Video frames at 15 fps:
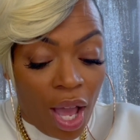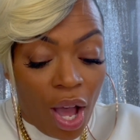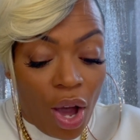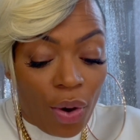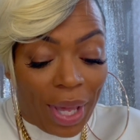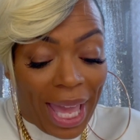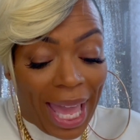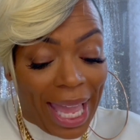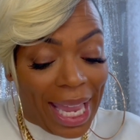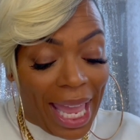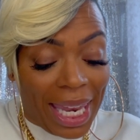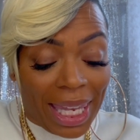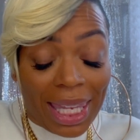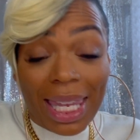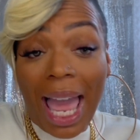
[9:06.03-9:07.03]
Okay,
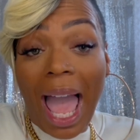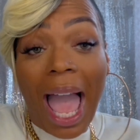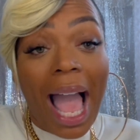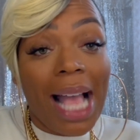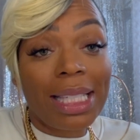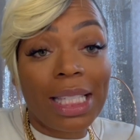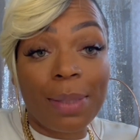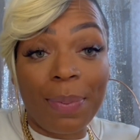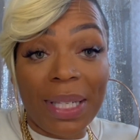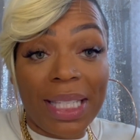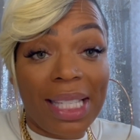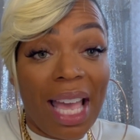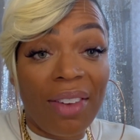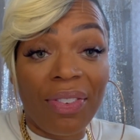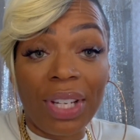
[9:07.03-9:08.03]
and last but
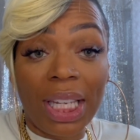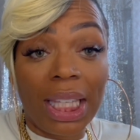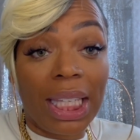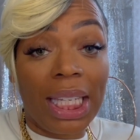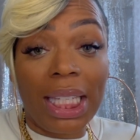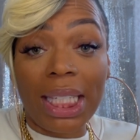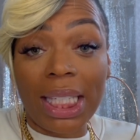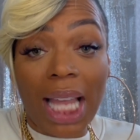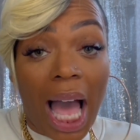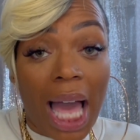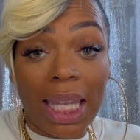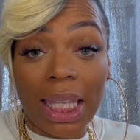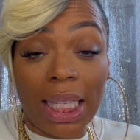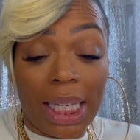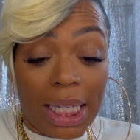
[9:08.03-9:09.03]
definitely
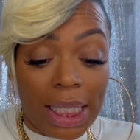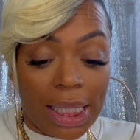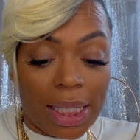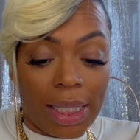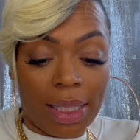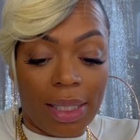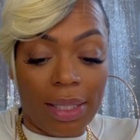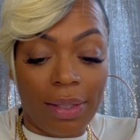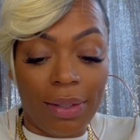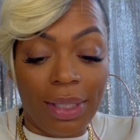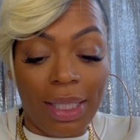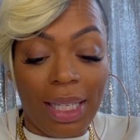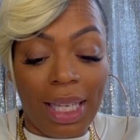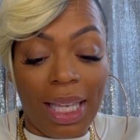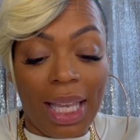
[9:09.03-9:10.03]
not least
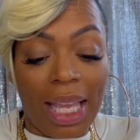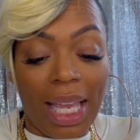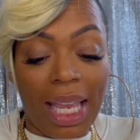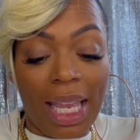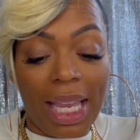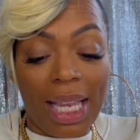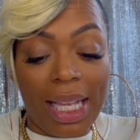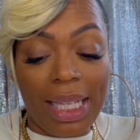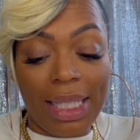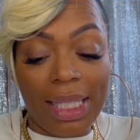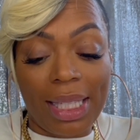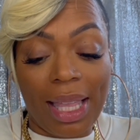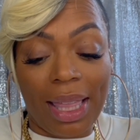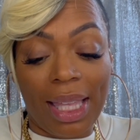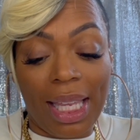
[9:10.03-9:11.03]

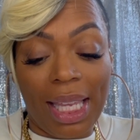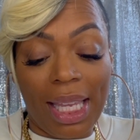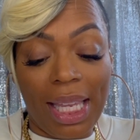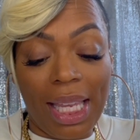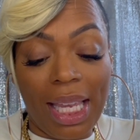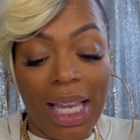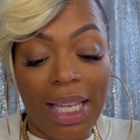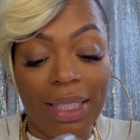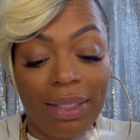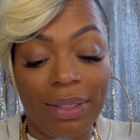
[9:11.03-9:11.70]
is the